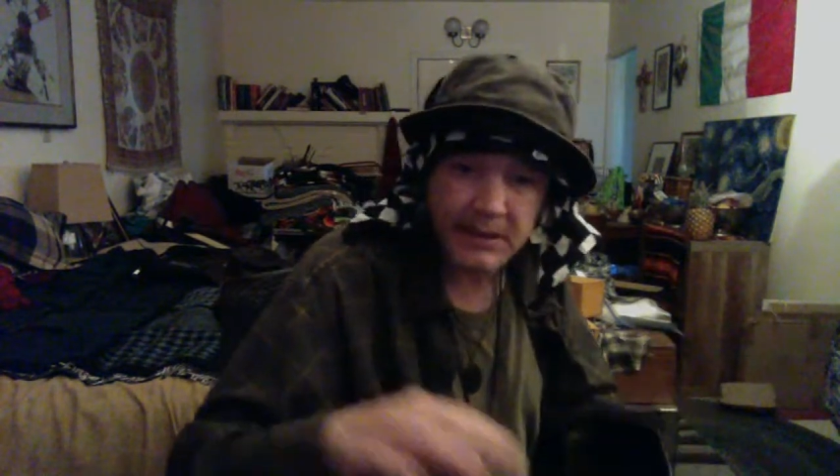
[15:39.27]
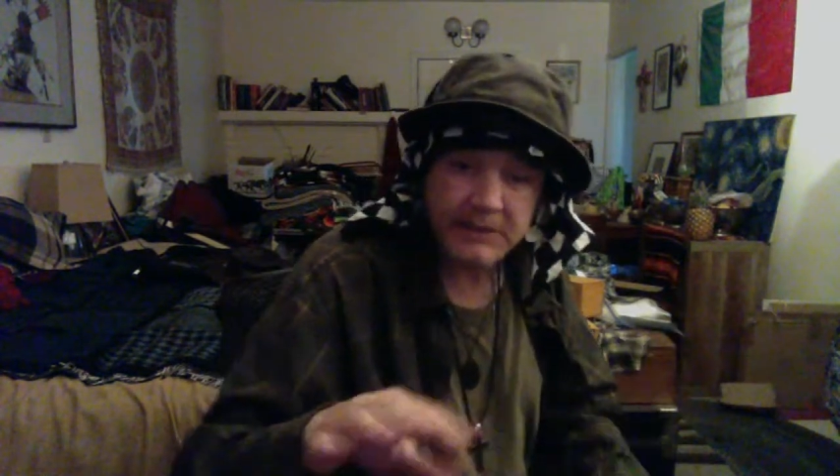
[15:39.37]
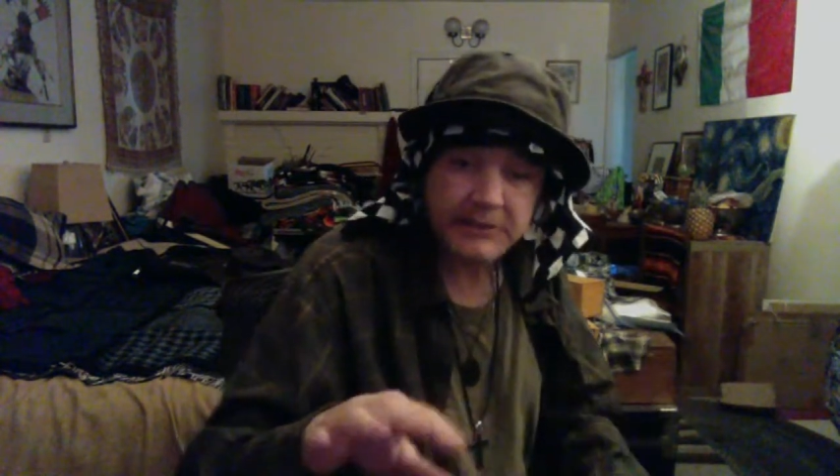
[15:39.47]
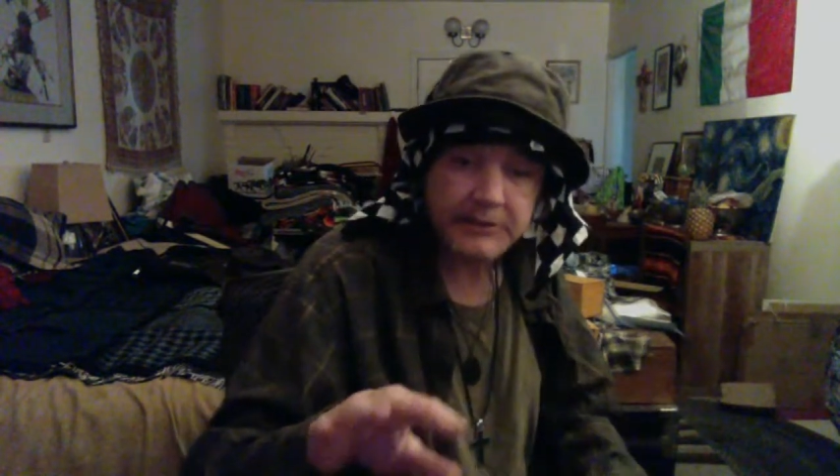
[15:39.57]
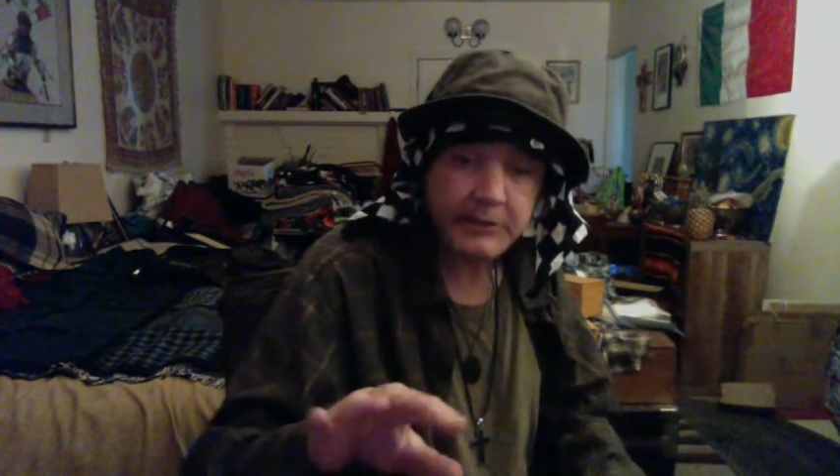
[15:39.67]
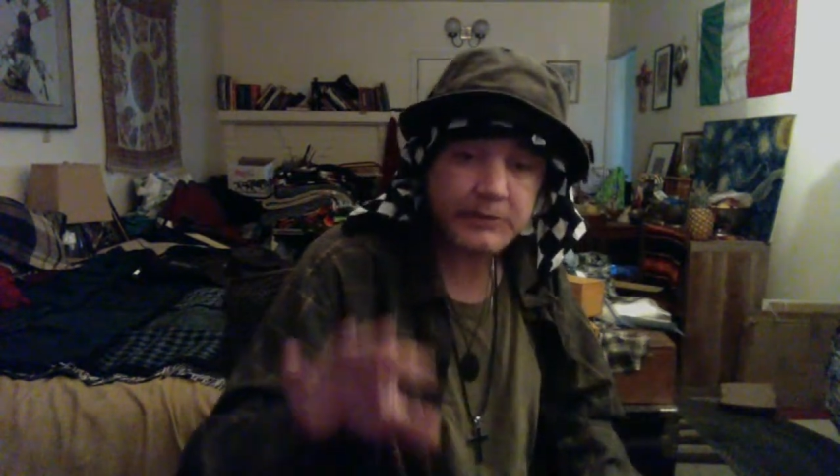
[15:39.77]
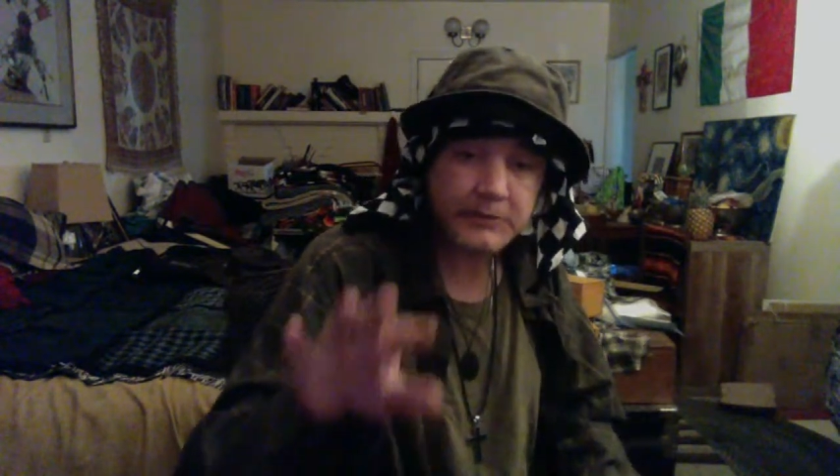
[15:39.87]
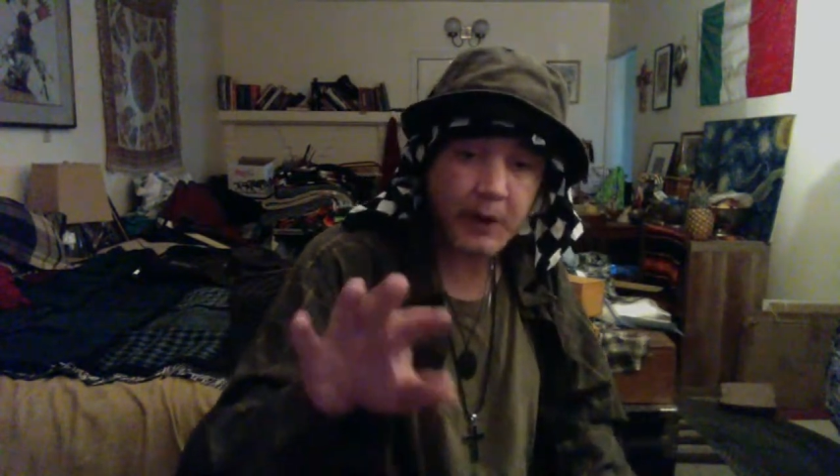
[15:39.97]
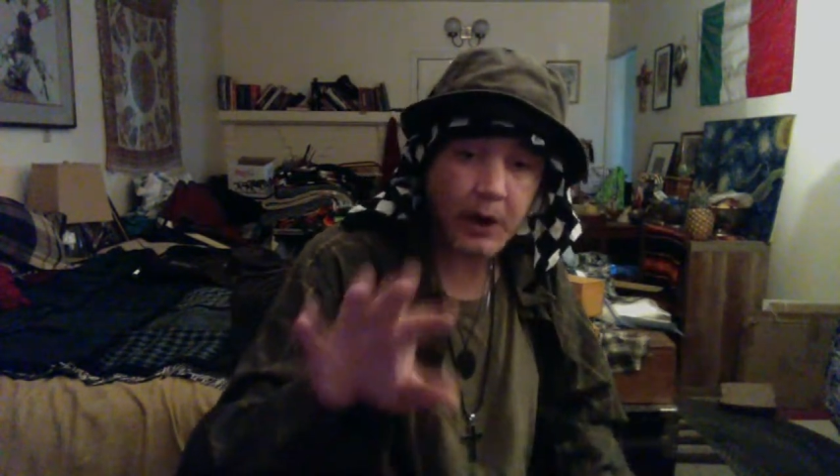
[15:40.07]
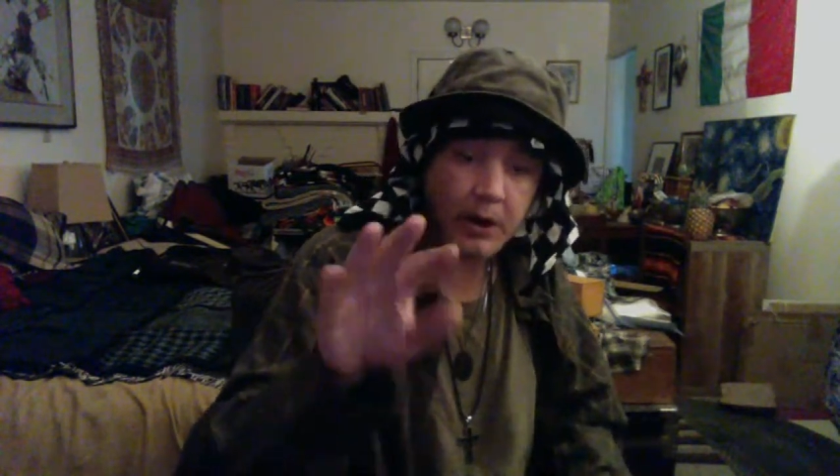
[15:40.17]
So it's,
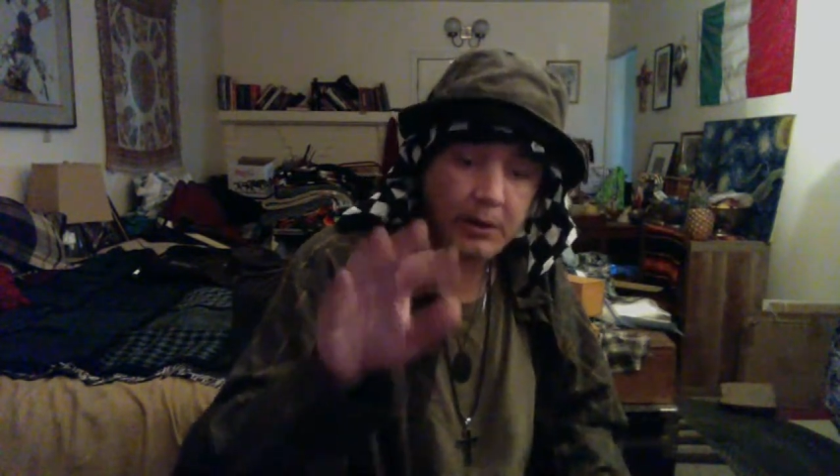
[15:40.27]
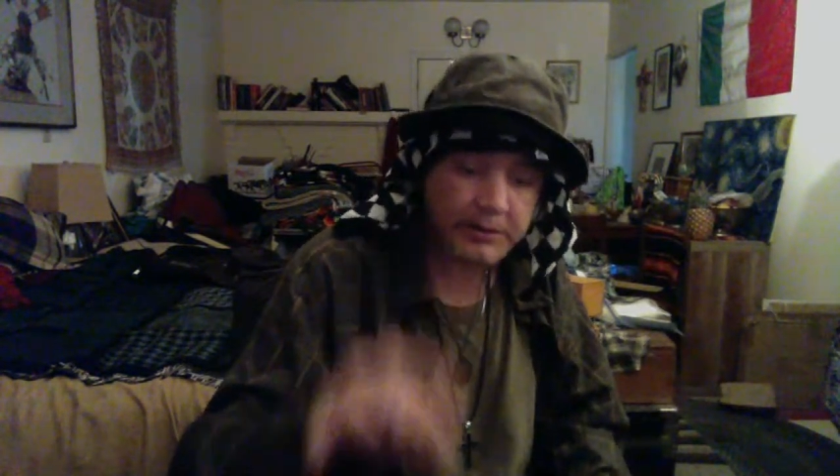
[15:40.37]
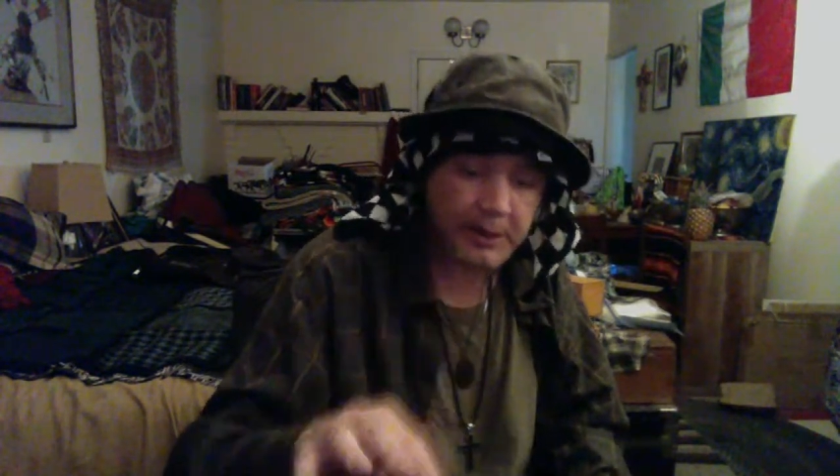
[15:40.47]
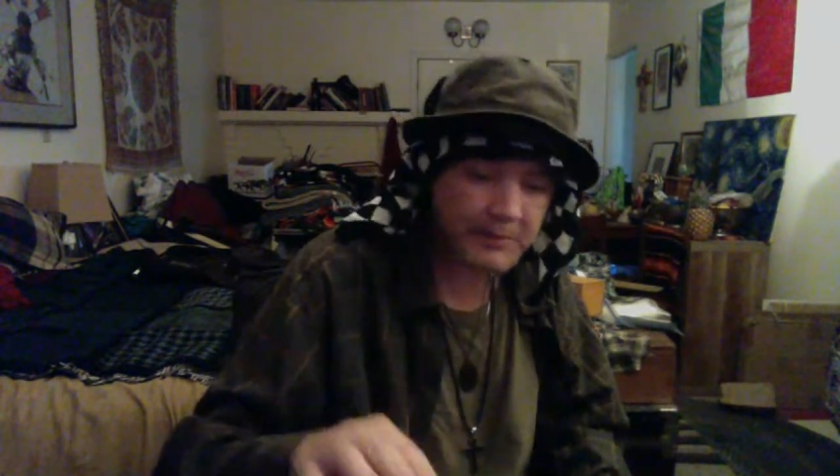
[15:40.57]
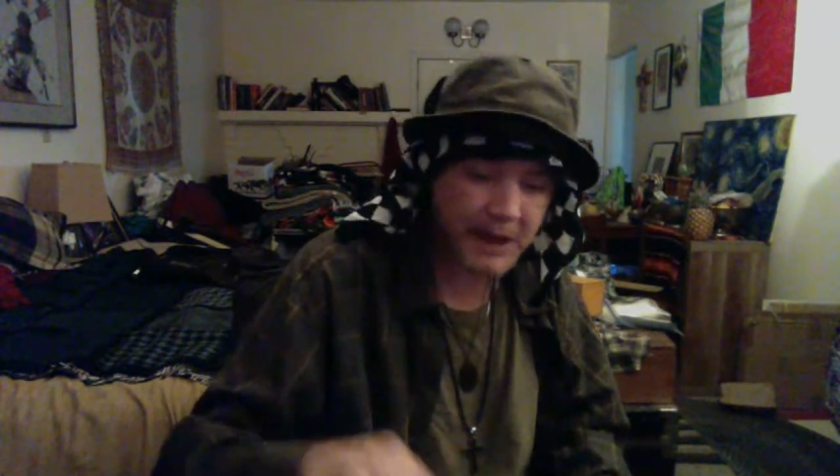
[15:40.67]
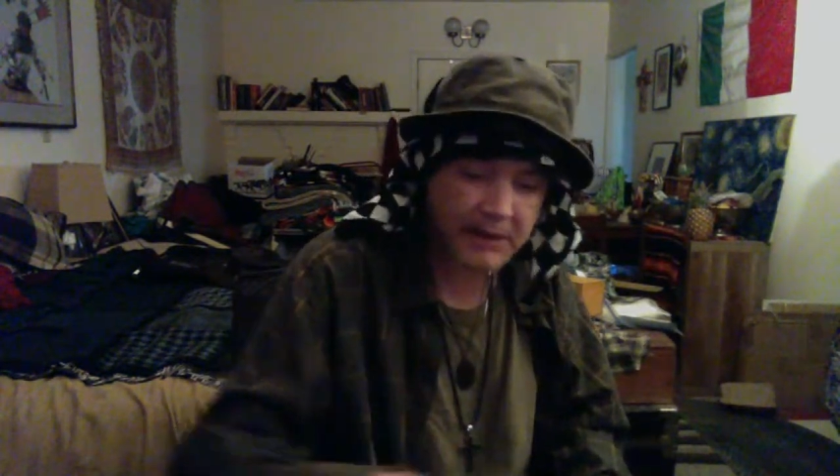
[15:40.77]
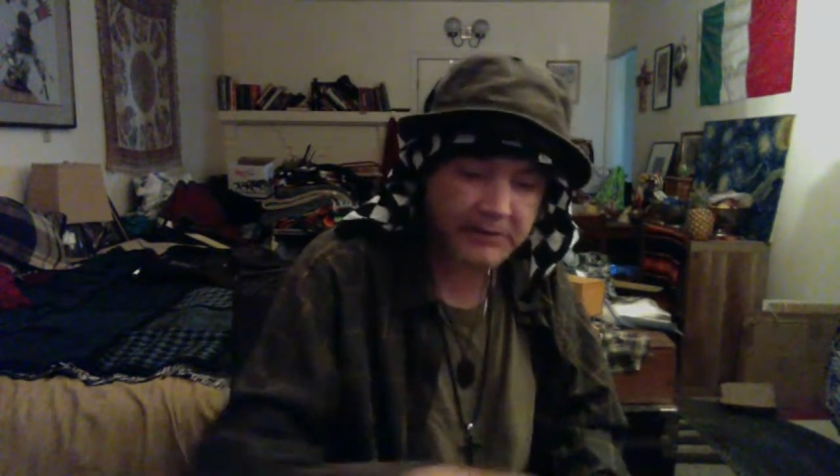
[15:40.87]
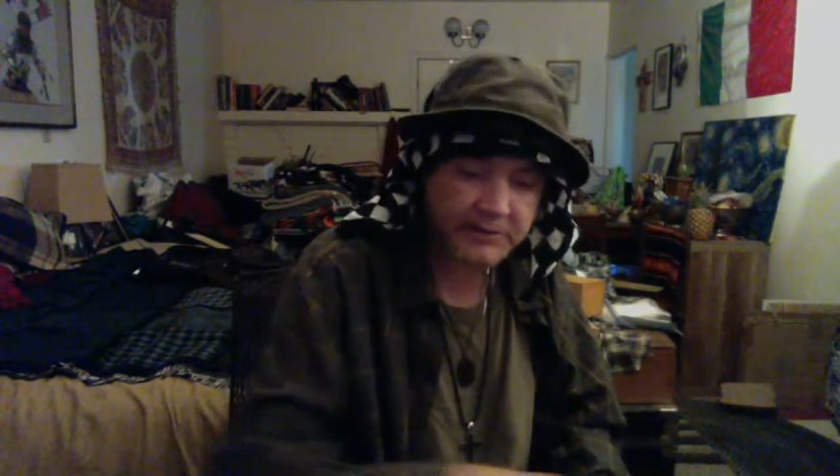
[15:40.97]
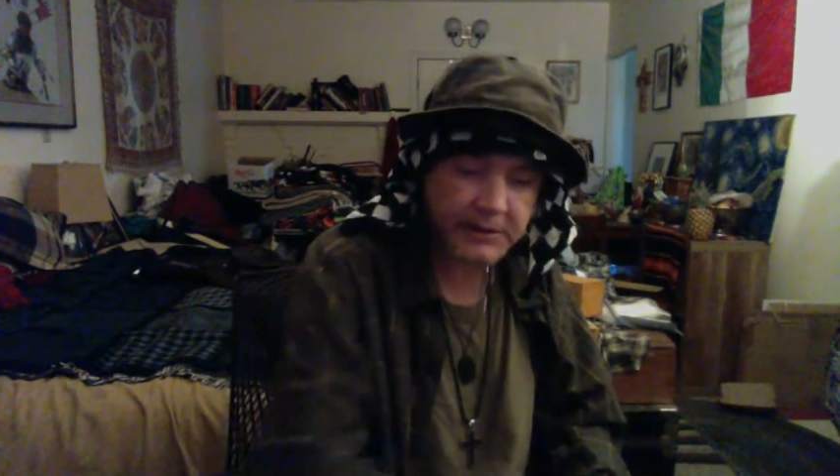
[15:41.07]
imagine